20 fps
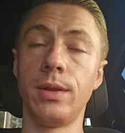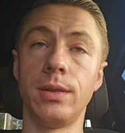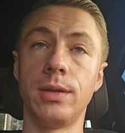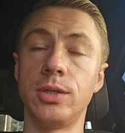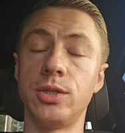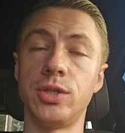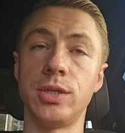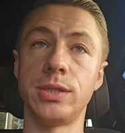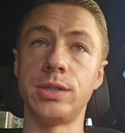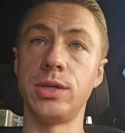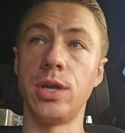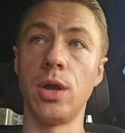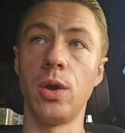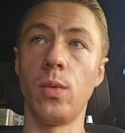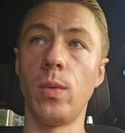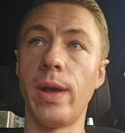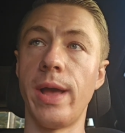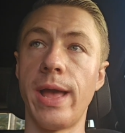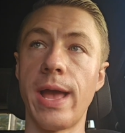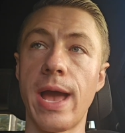There's just
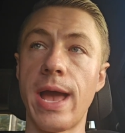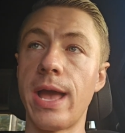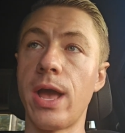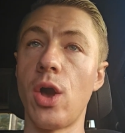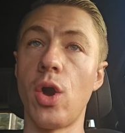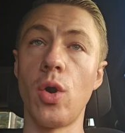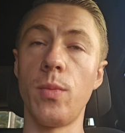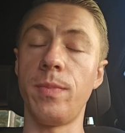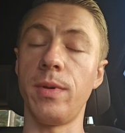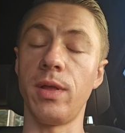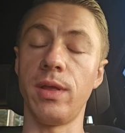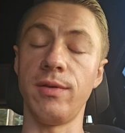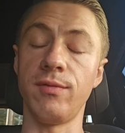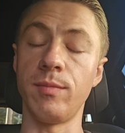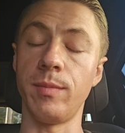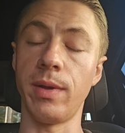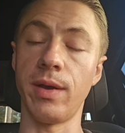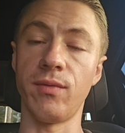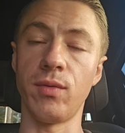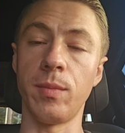no way. I hope you'll
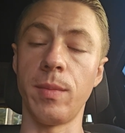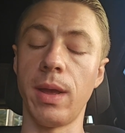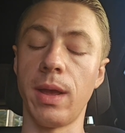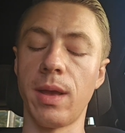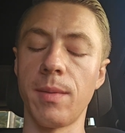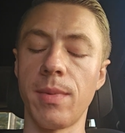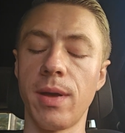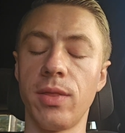even be able to make